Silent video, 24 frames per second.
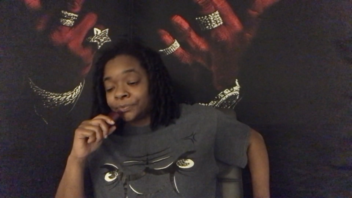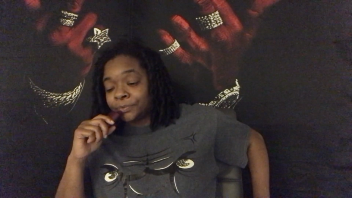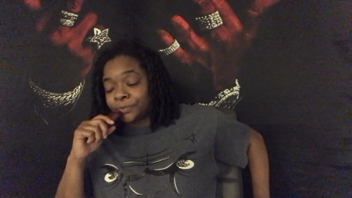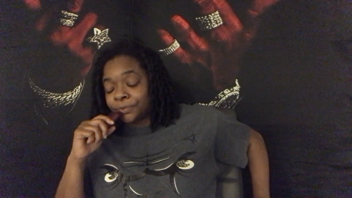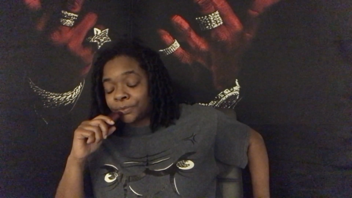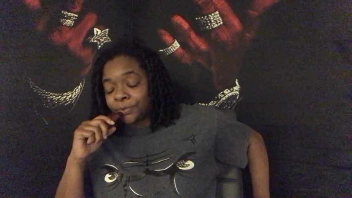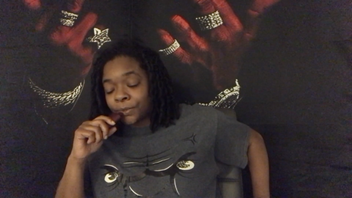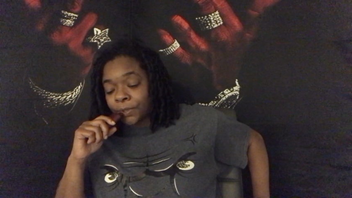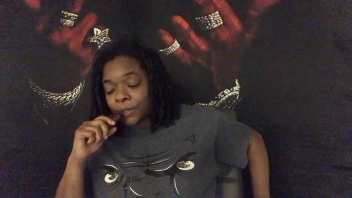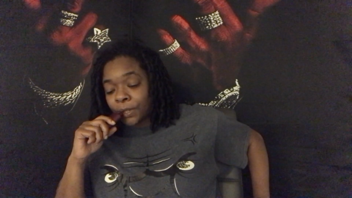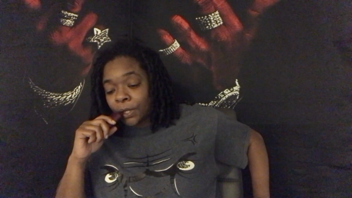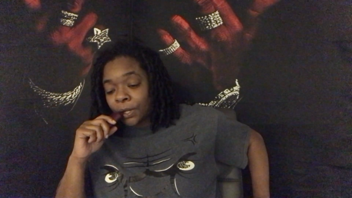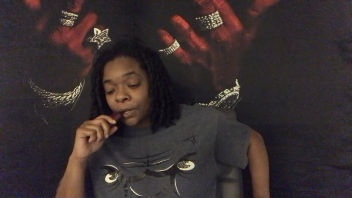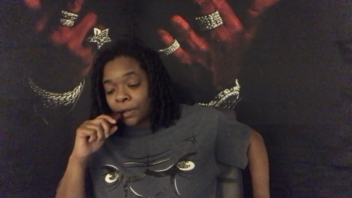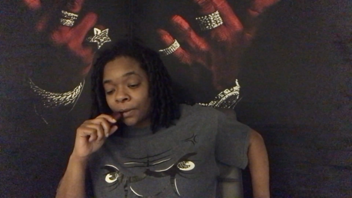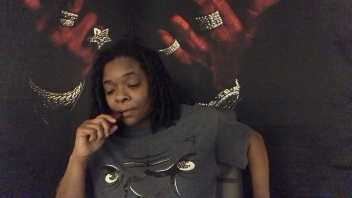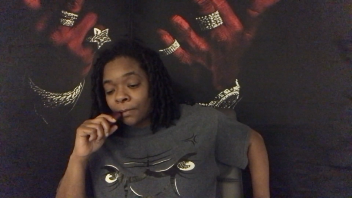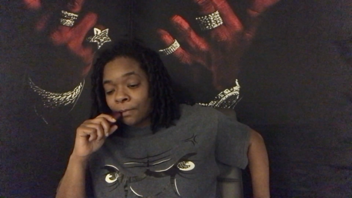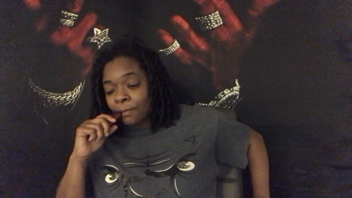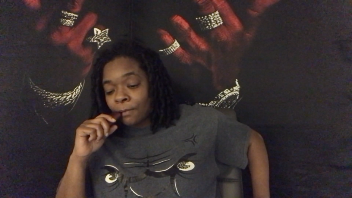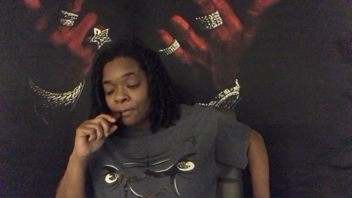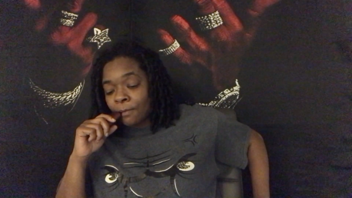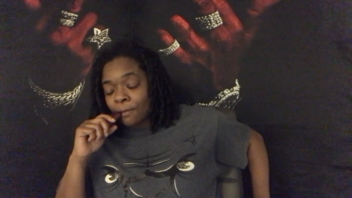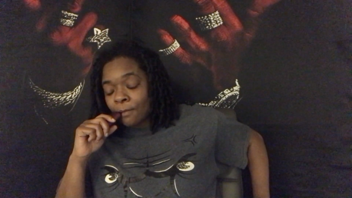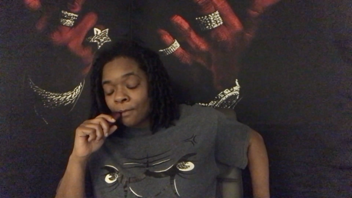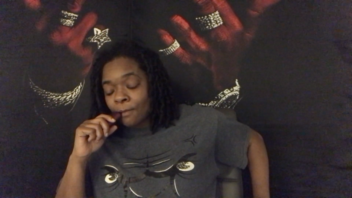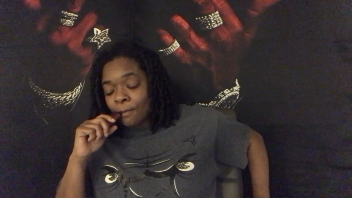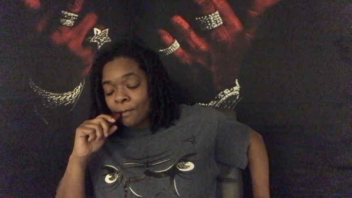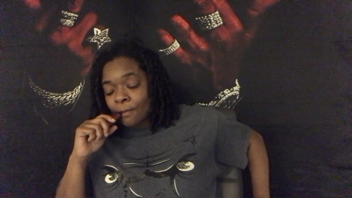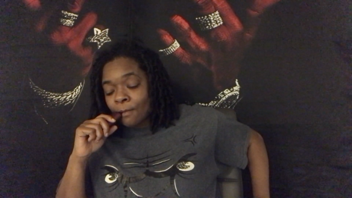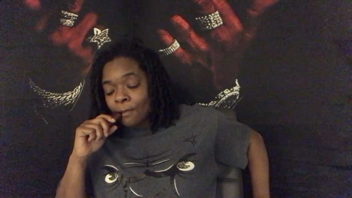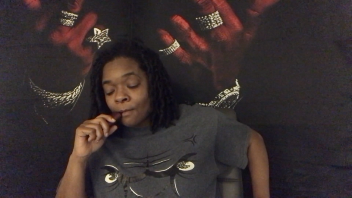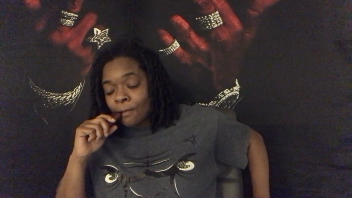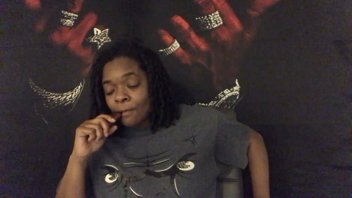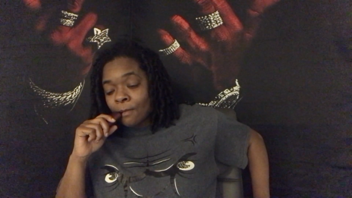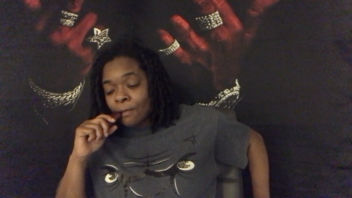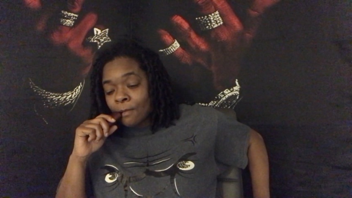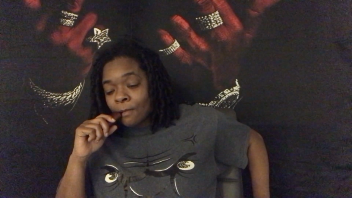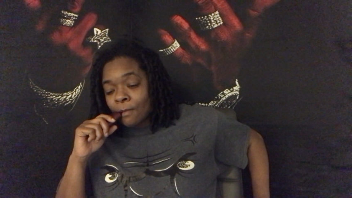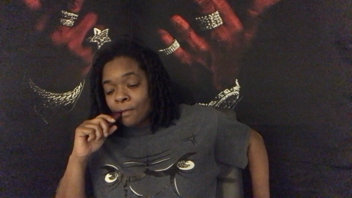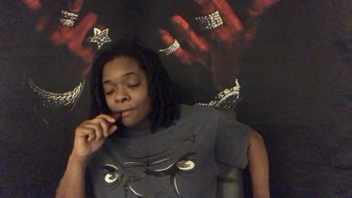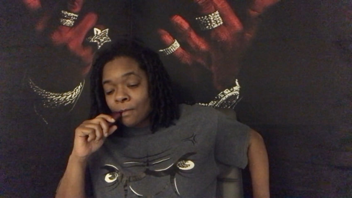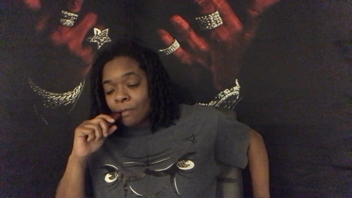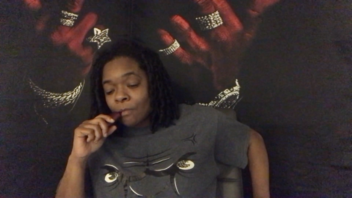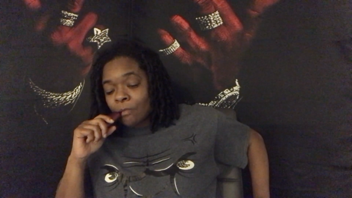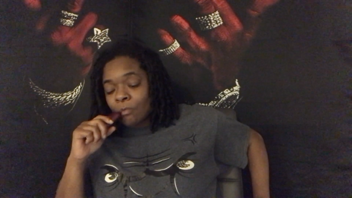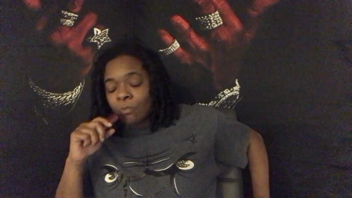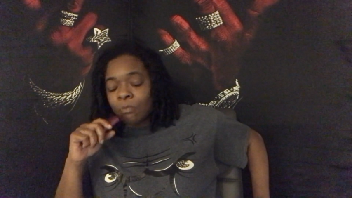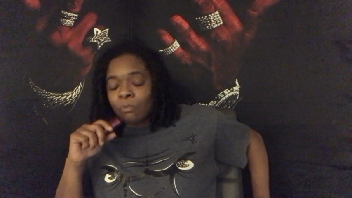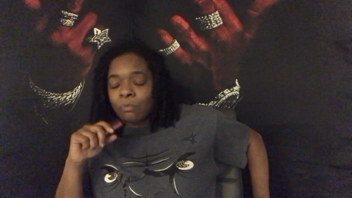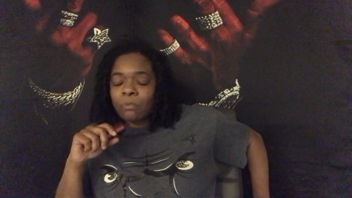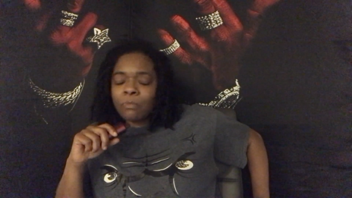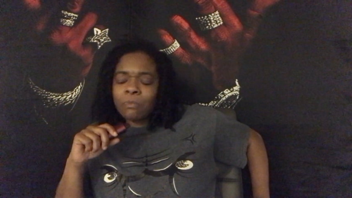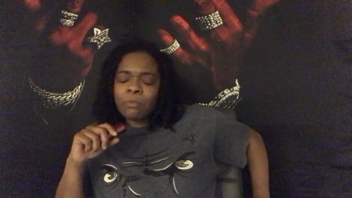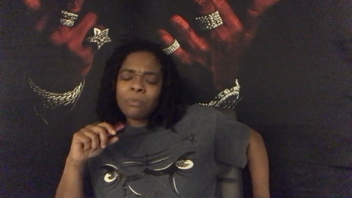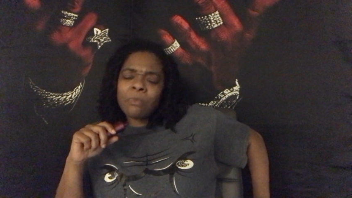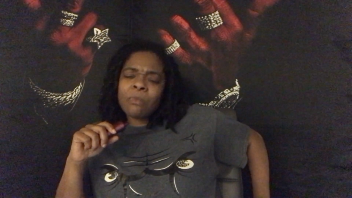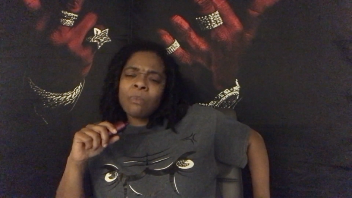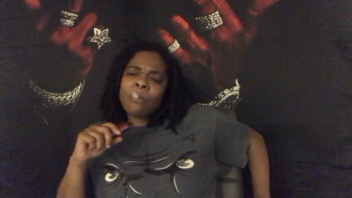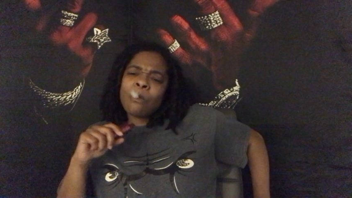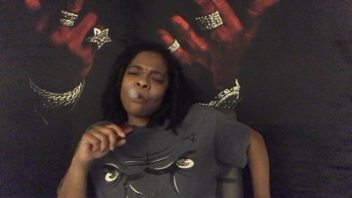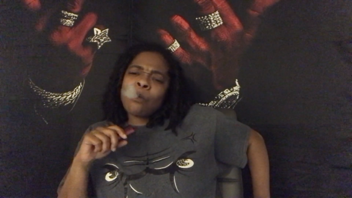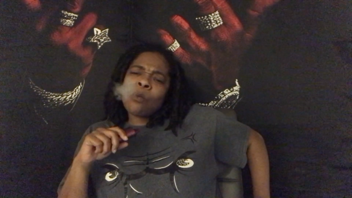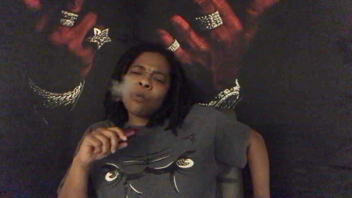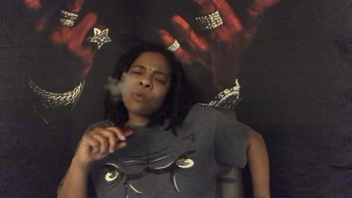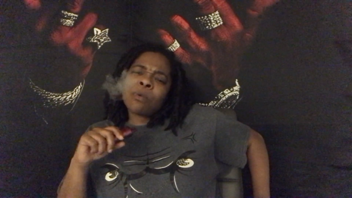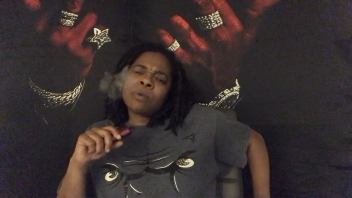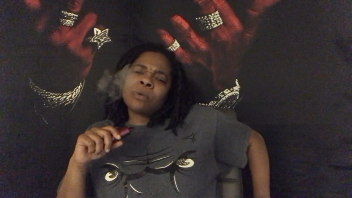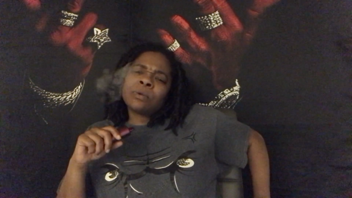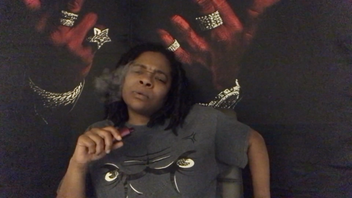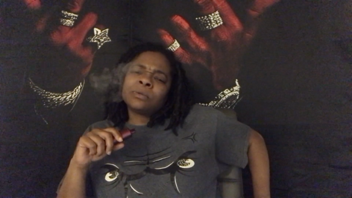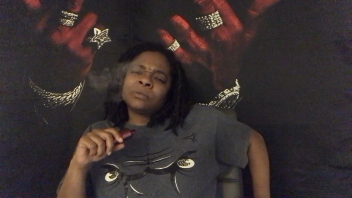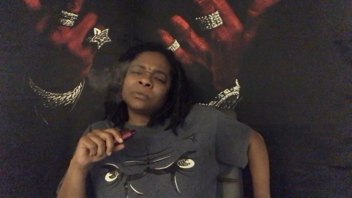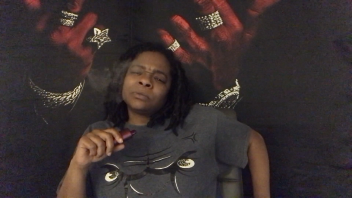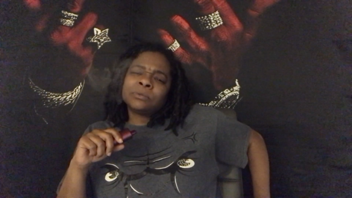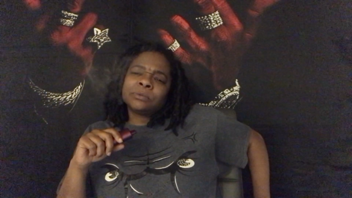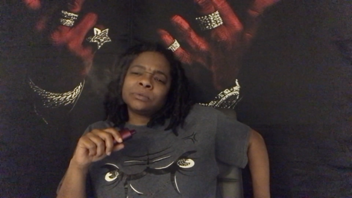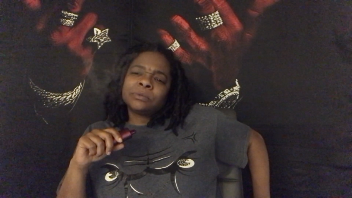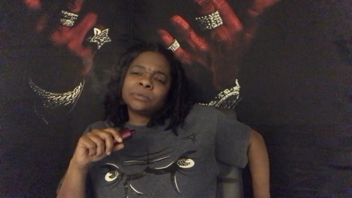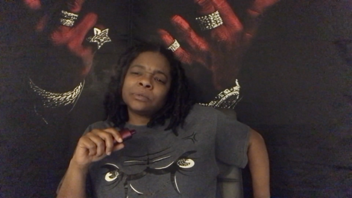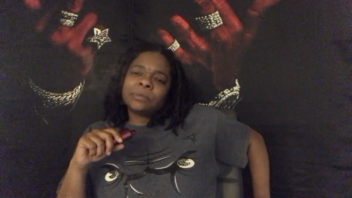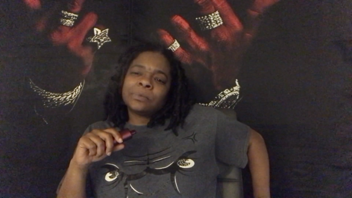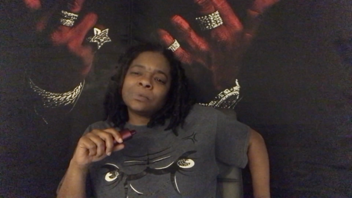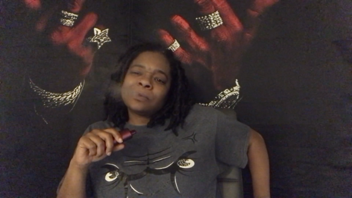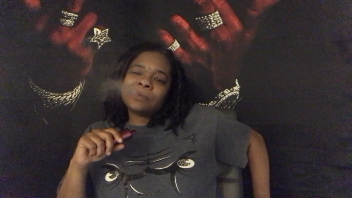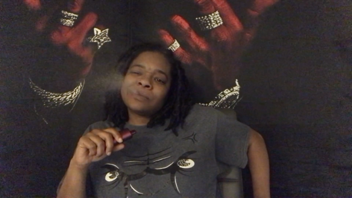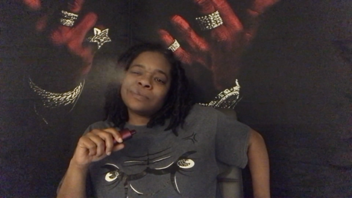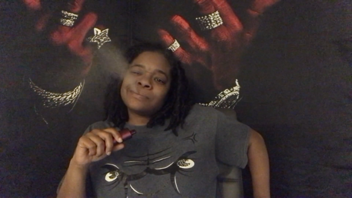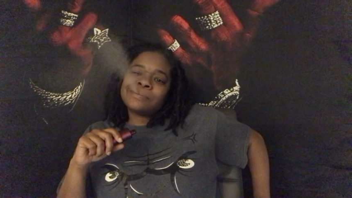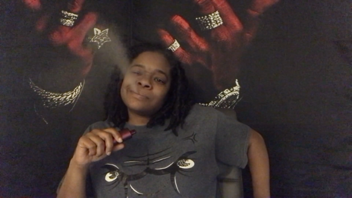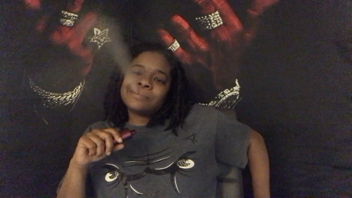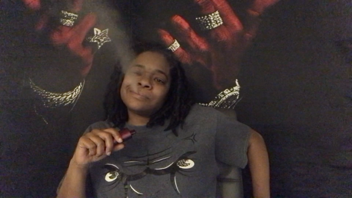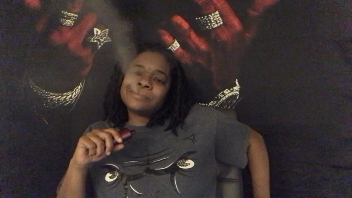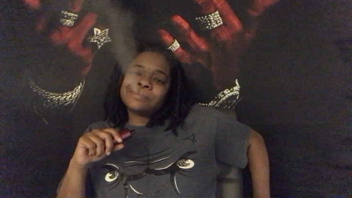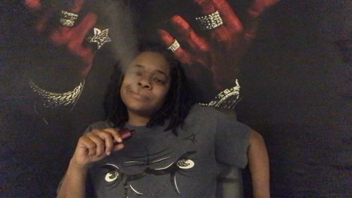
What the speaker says: (silence)